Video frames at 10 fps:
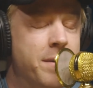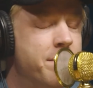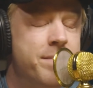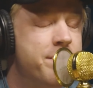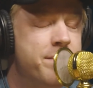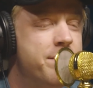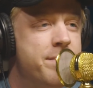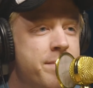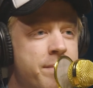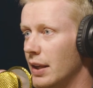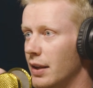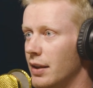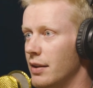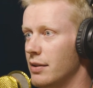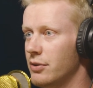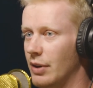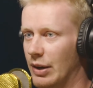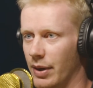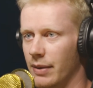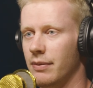the place. Yeah. So
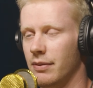anyway,